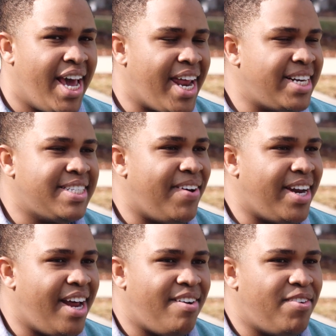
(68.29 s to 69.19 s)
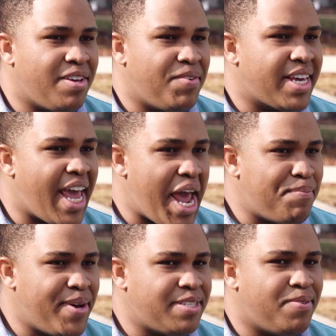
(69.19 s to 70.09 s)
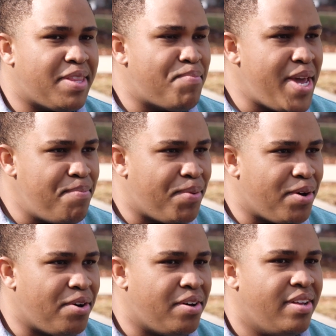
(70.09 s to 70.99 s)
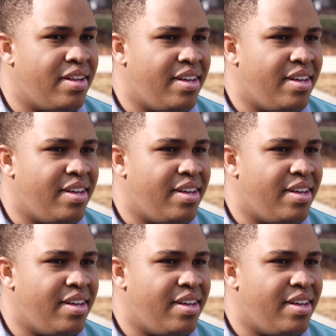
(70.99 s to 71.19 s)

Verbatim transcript: And I just fell in love with it, with the campus, with the people,